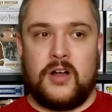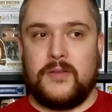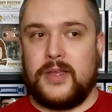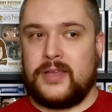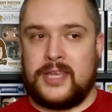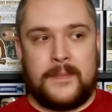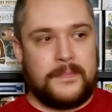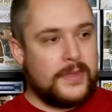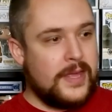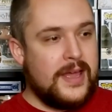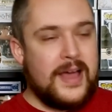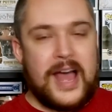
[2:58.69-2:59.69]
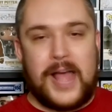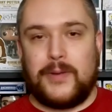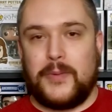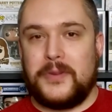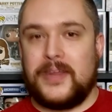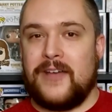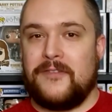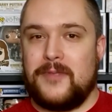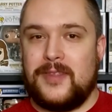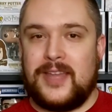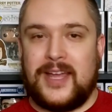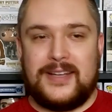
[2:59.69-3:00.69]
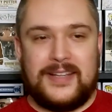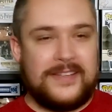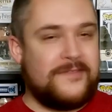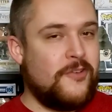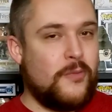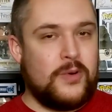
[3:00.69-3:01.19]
I'm like, yep, I remember that from the 90s, from when